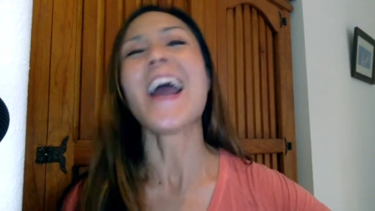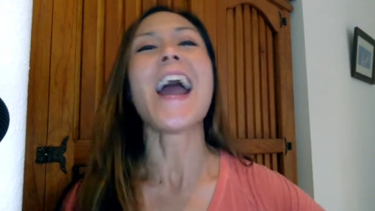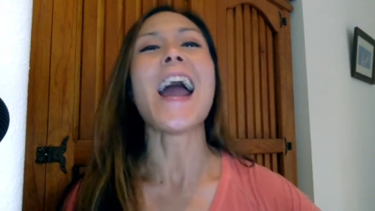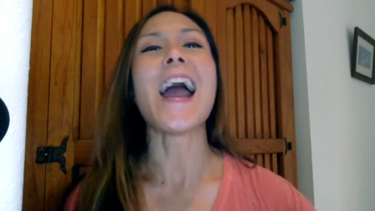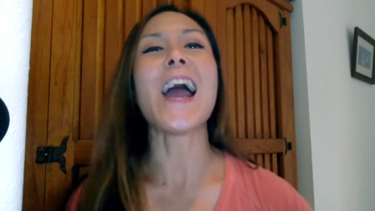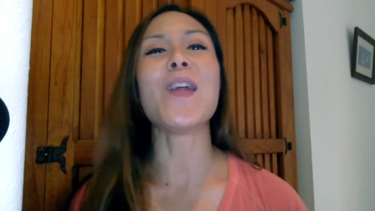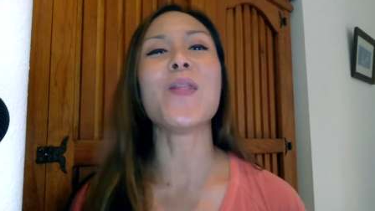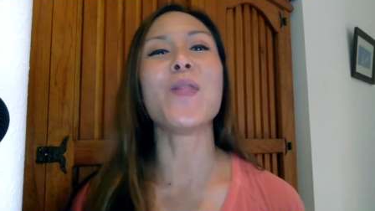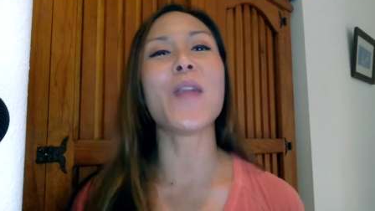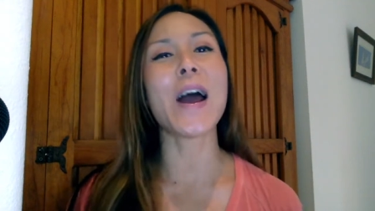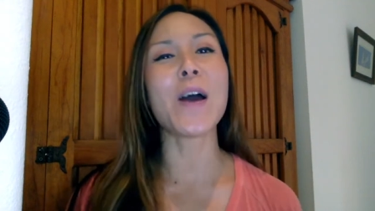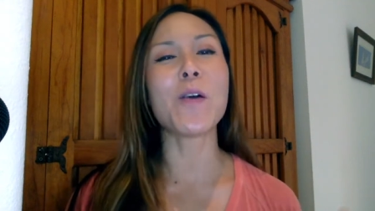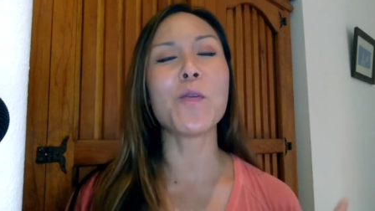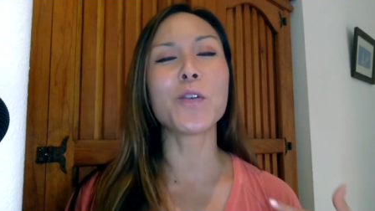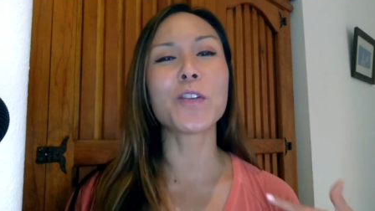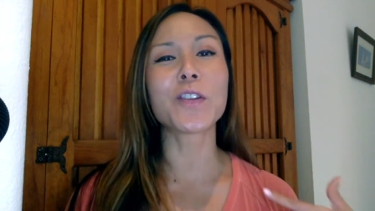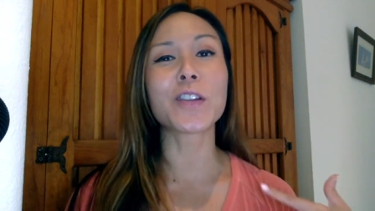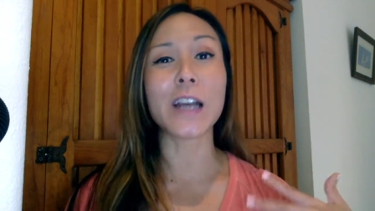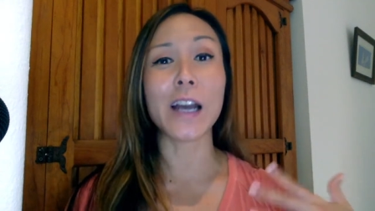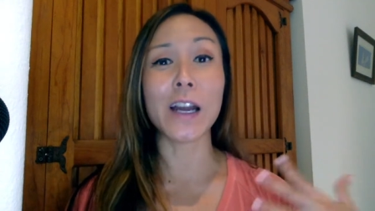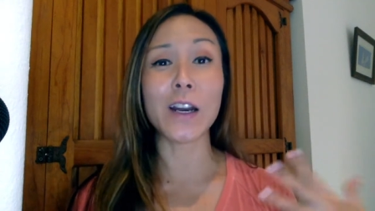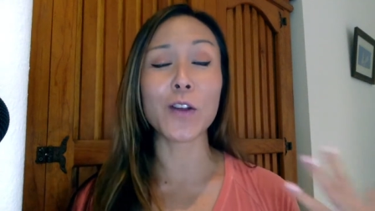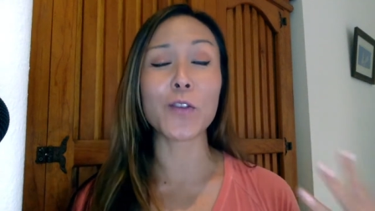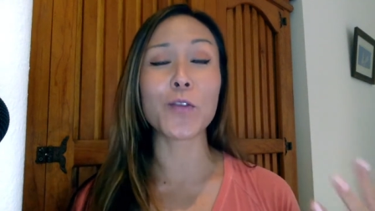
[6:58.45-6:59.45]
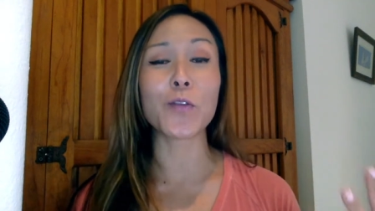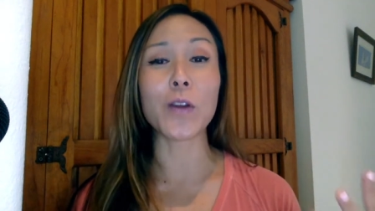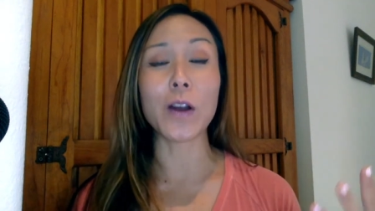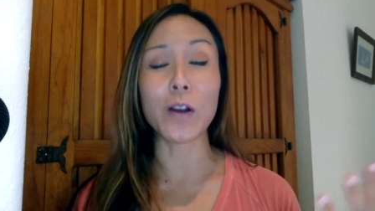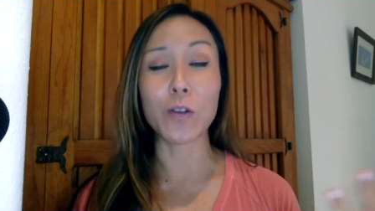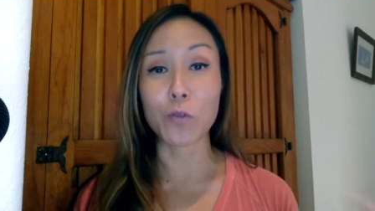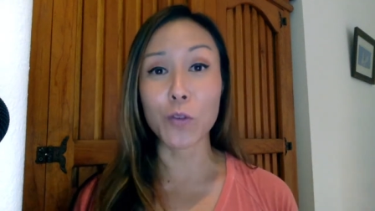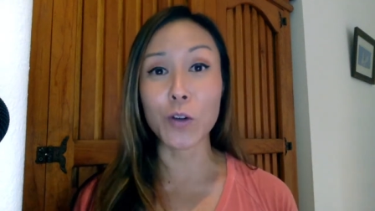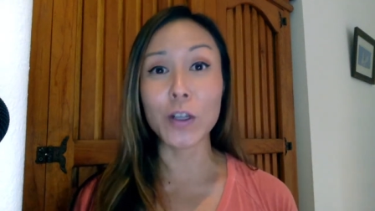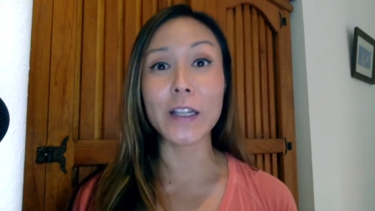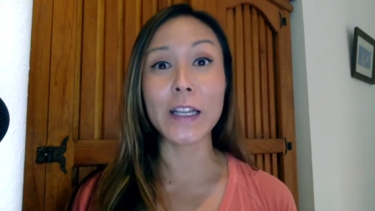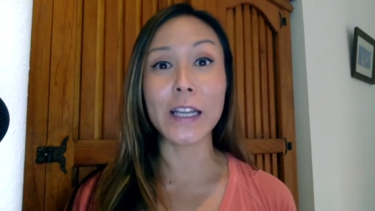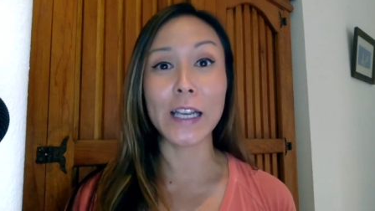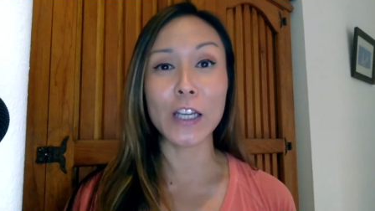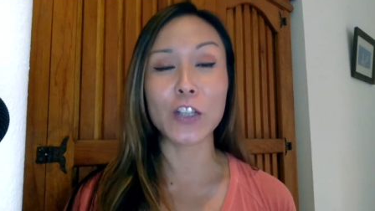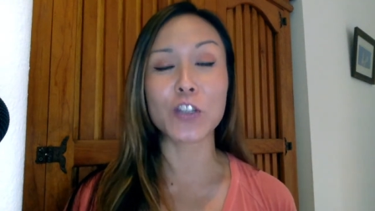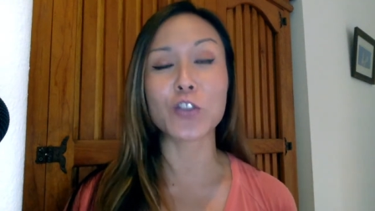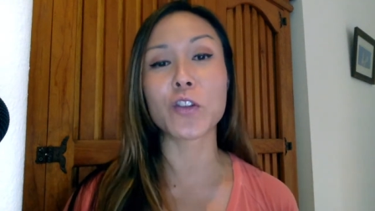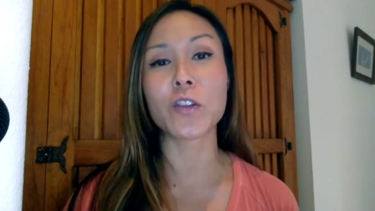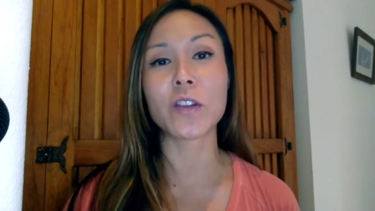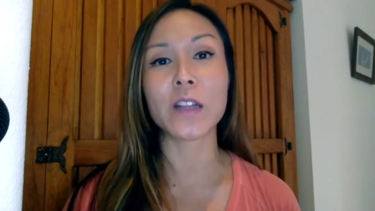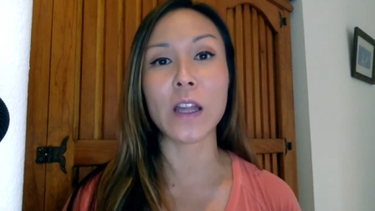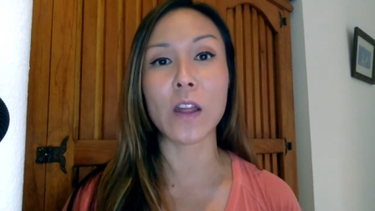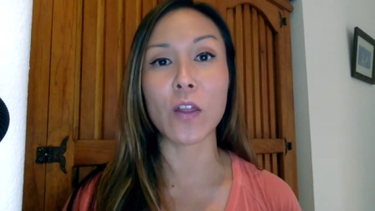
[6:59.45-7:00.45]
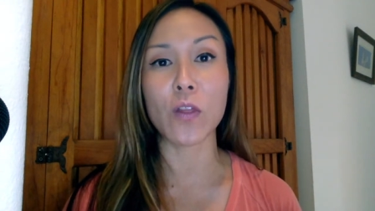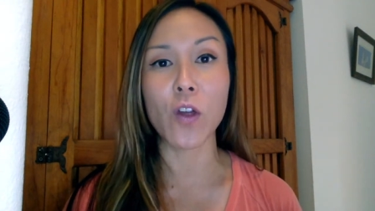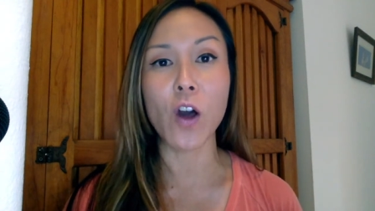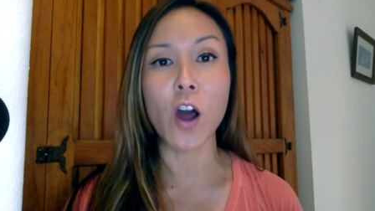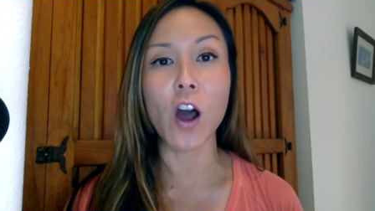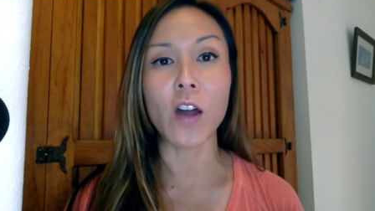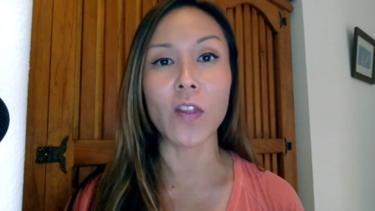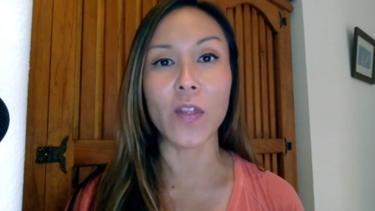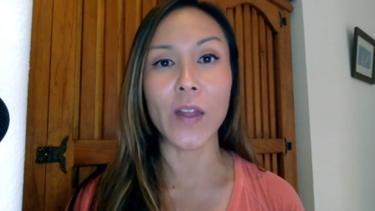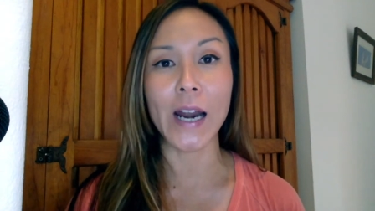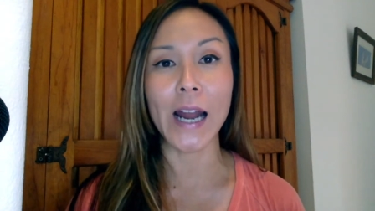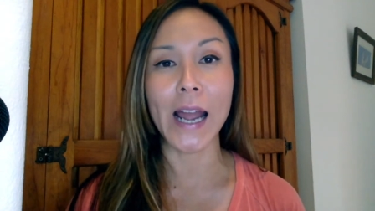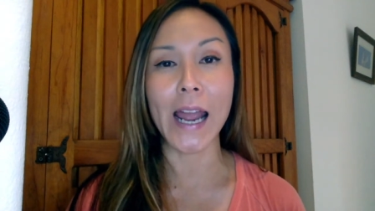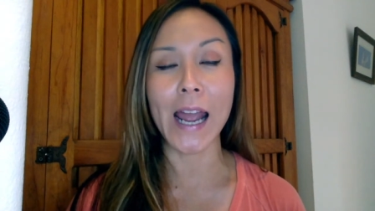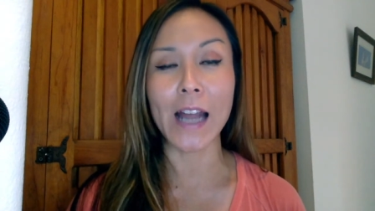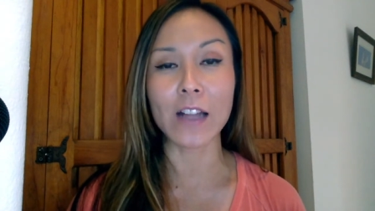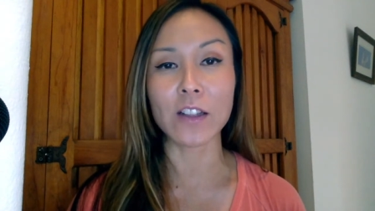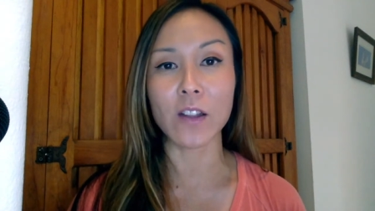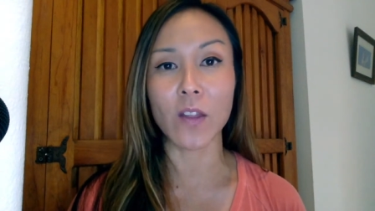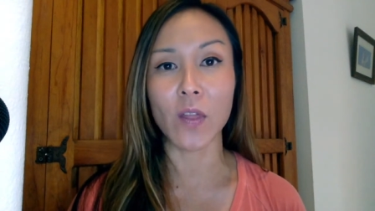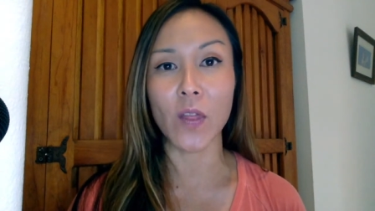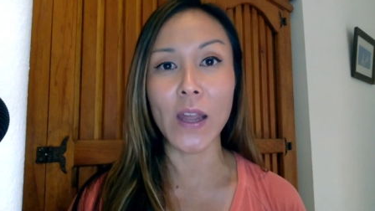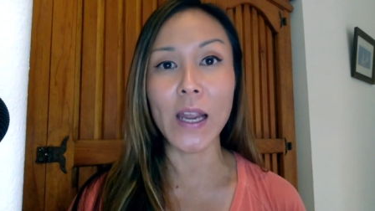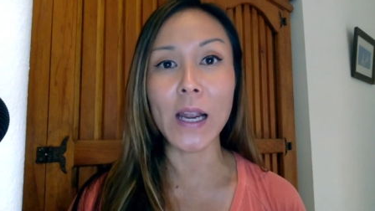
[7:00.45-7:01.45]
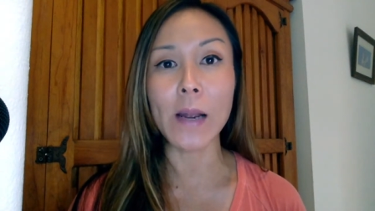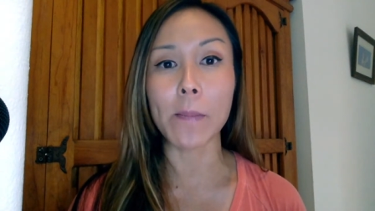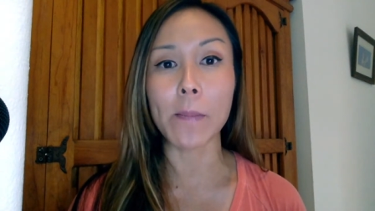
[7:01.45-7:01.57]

And that was kind of a really interesting thought that I had to think